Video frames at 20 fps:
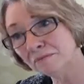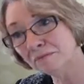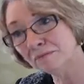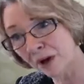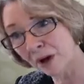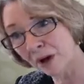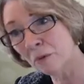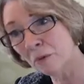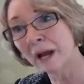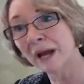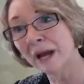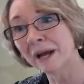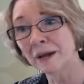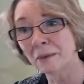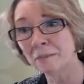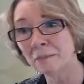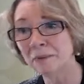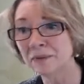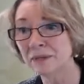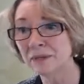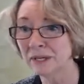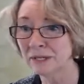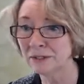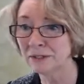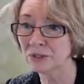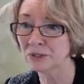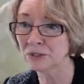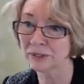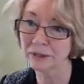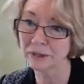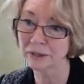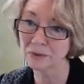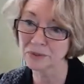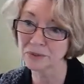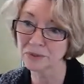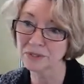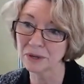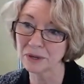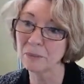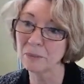follow-back up with the legislators
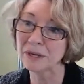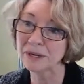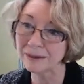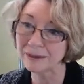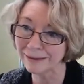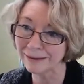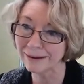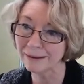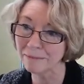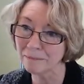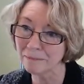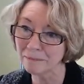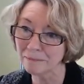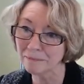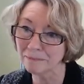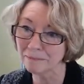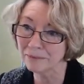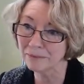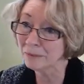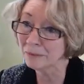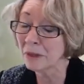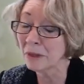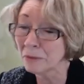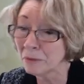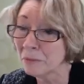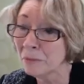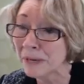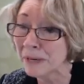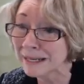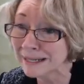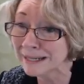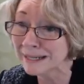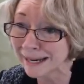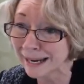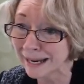that we didn't